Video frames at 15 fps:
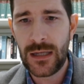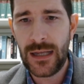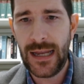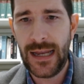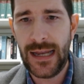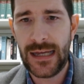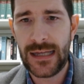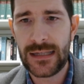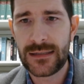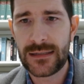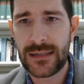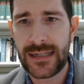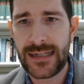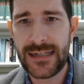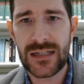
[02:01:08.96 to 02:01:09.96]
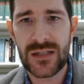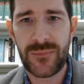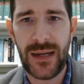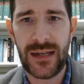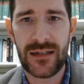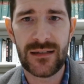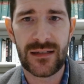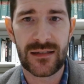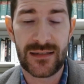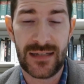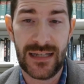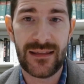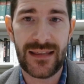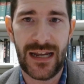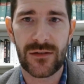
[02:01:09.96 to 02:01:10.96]
and he expanded this
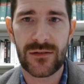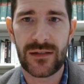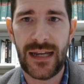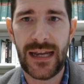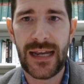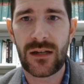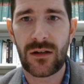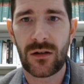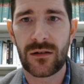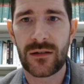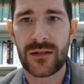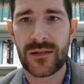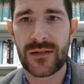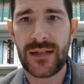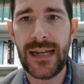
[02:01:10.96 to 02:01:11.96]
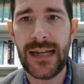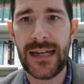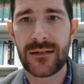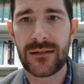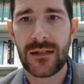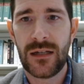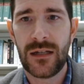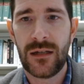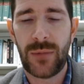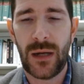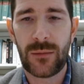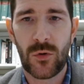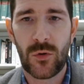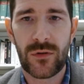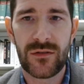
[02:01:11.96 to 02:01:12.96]
10,000-acre estate
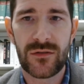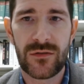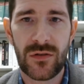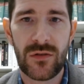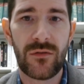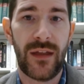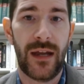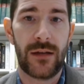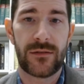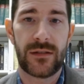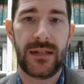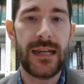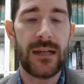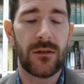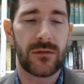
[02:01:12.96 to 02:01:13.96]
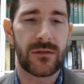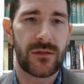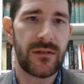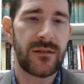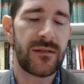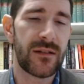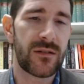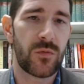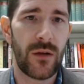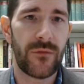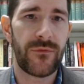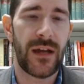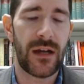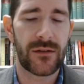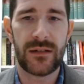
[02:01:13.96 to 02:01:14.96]
by more than 2,000 acres. So this is a
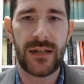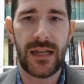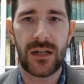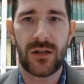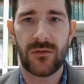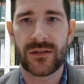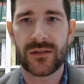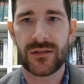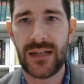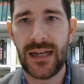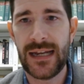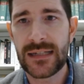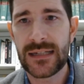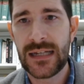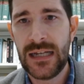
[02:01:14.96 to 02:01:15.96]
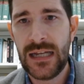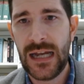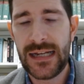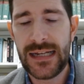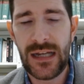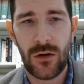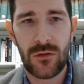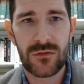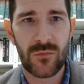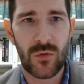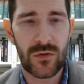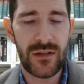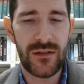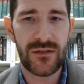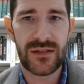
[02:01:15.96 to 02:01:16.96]
12,000-acre estate, and he owned
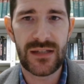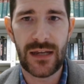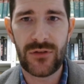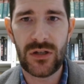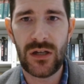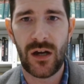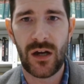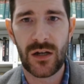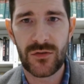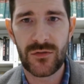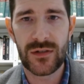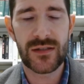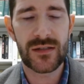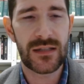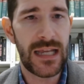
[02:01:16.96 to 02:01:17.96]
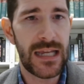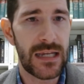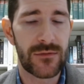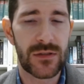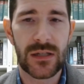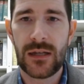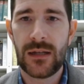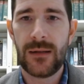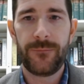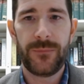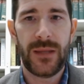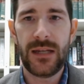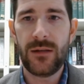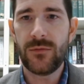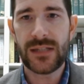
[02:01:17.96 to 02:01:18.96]
more than 700 slaves.
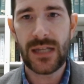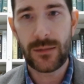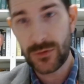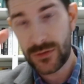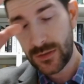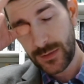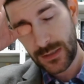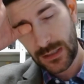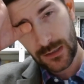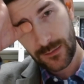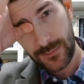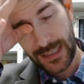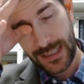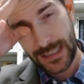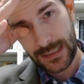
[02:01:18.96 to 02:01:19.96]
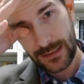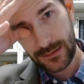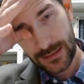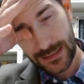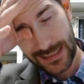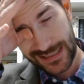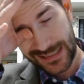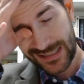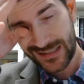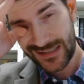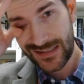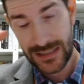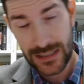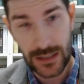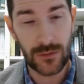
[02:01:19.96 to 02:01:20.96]
He was able to become a
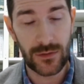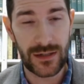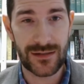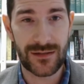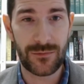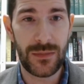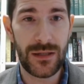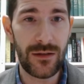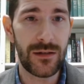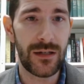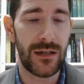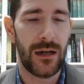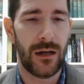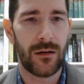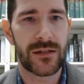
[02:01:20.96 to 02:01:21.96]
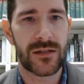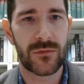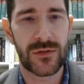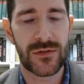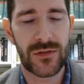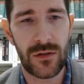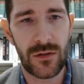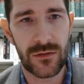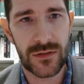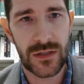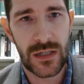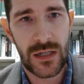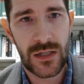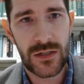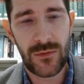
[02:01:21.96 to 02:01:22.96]
serious millionaire as a result
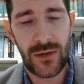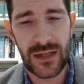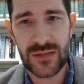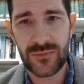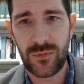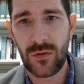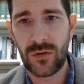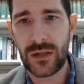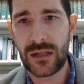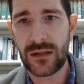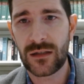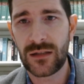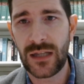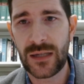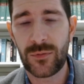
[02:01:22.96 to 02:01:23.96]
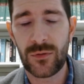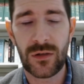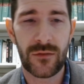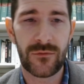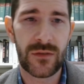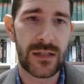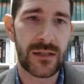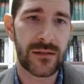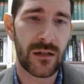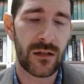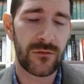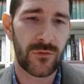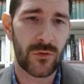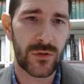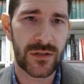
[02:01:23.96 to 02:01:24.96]
to exploiting the labor of these
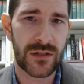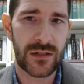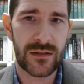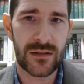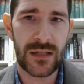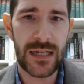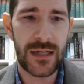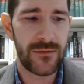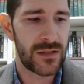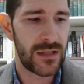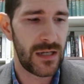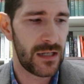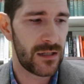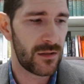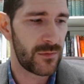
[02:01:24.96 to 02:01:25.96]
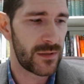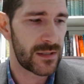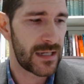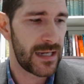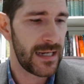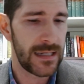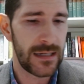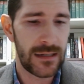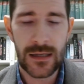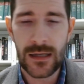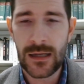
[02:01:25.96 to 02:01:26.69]
unfortunate slaves in Louisiana.